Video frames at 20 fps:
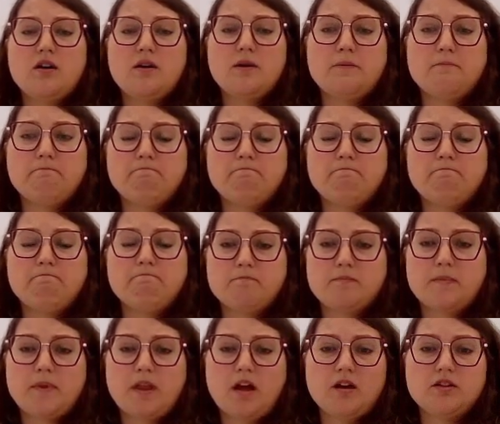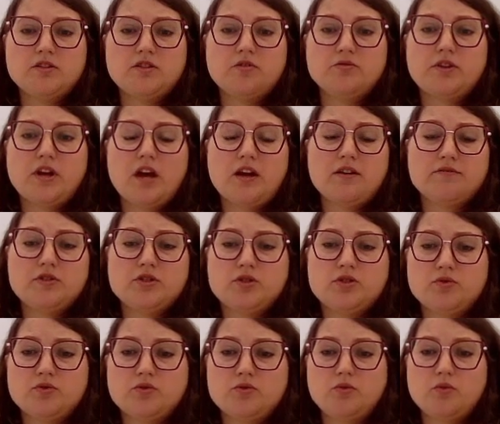I don't
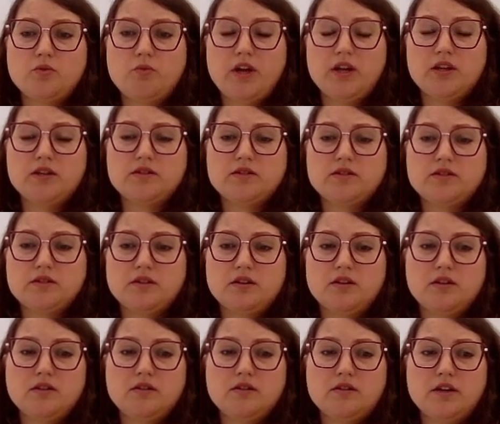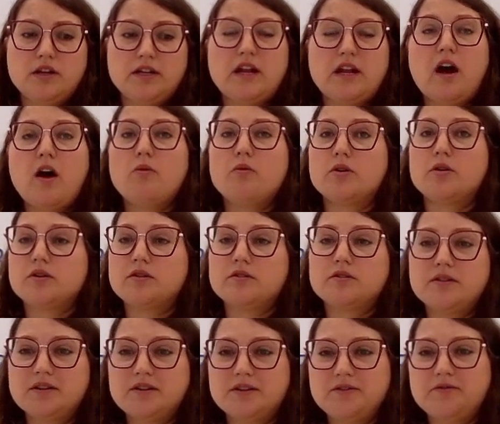have to wait an
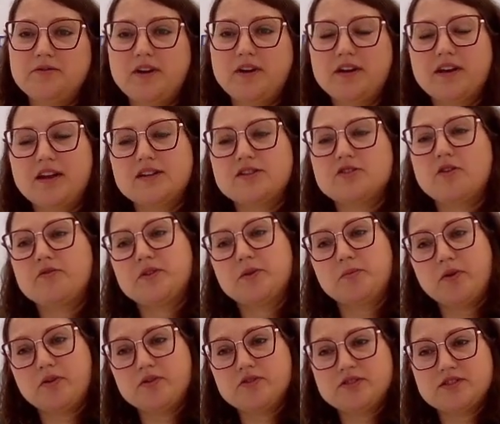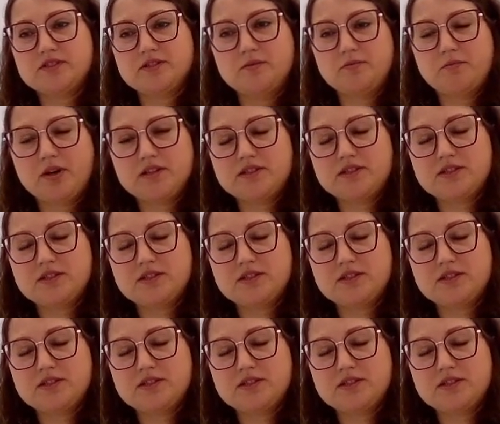hour if I get off the bus,